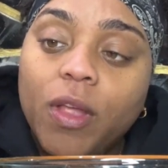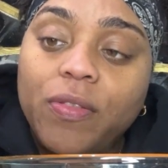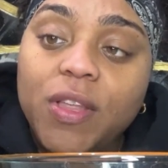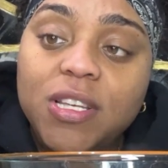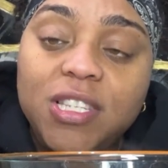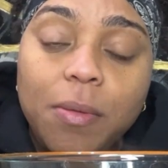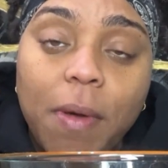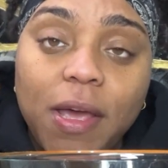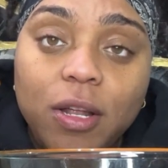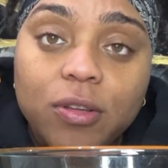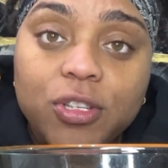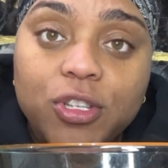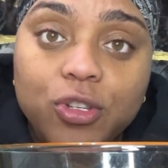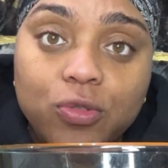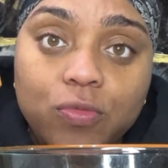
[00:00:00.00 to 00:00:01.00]
this tomato
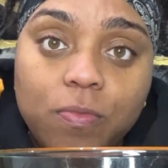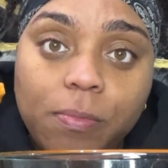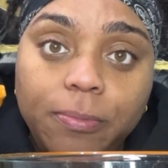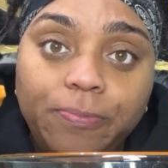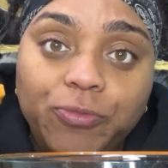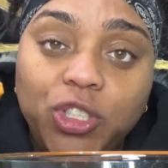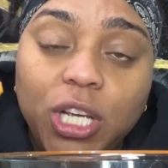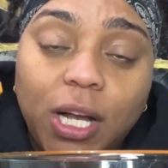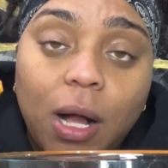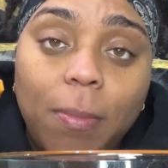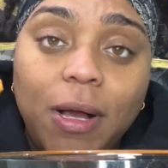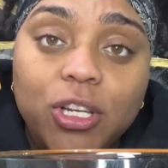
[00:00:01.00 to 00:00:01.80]
soup, check out my